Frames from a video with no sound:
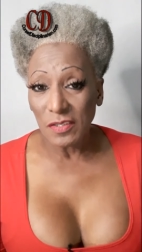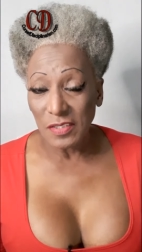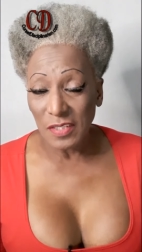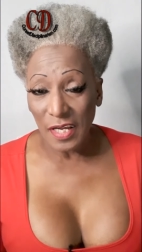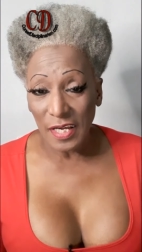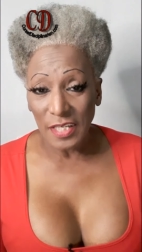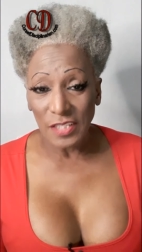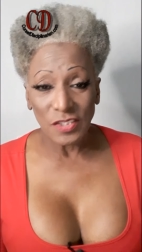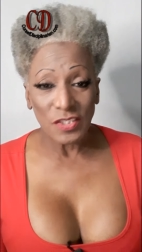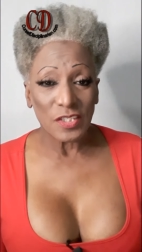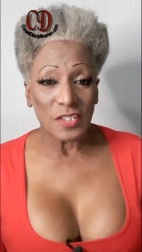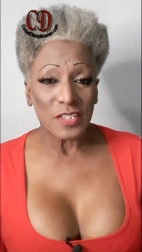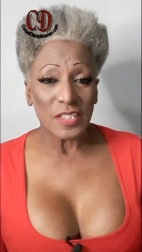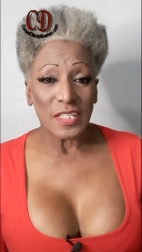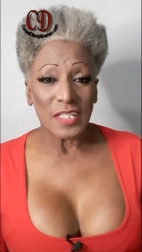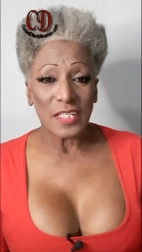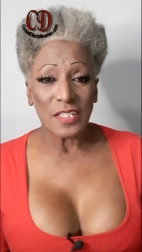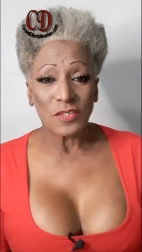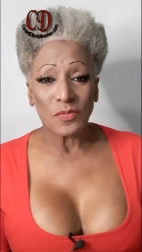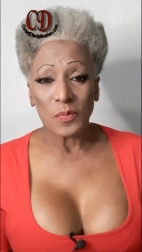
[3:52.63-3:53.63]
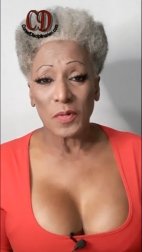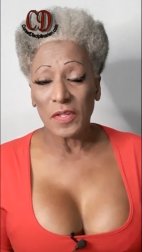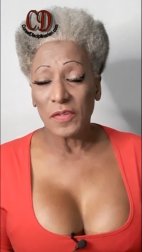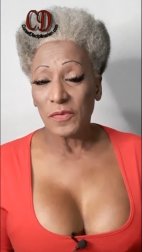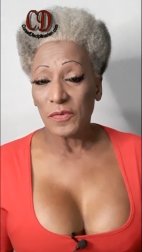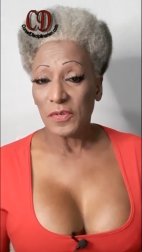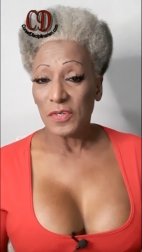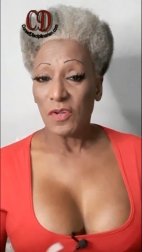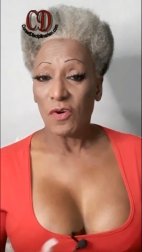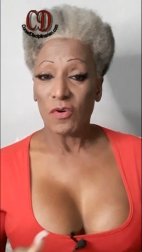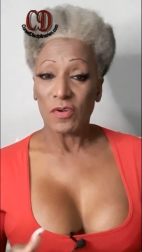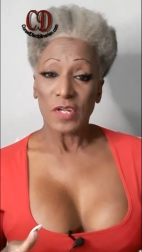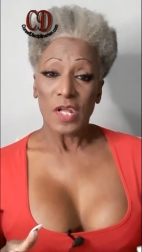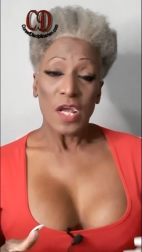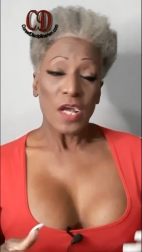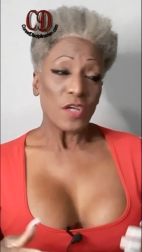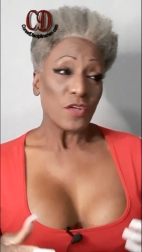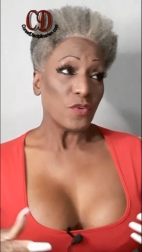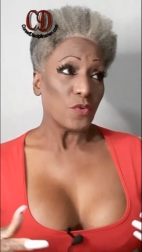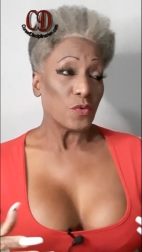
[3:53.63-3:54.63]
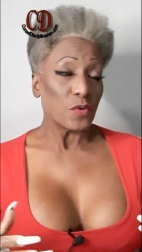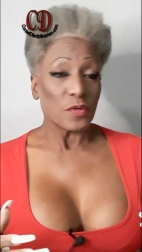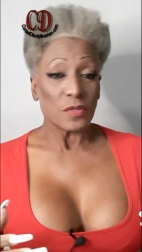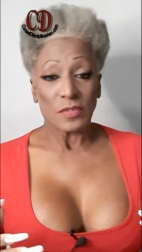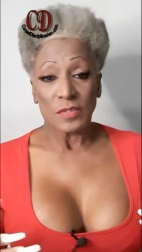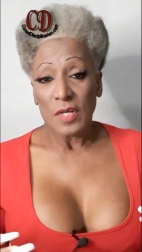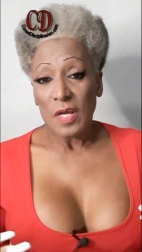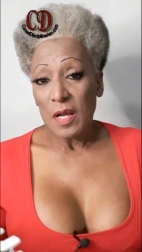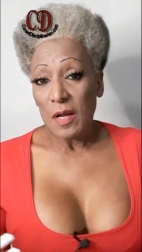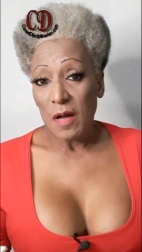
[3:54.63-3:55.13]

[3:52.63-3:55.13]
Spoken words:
dietary needs, whether or not you're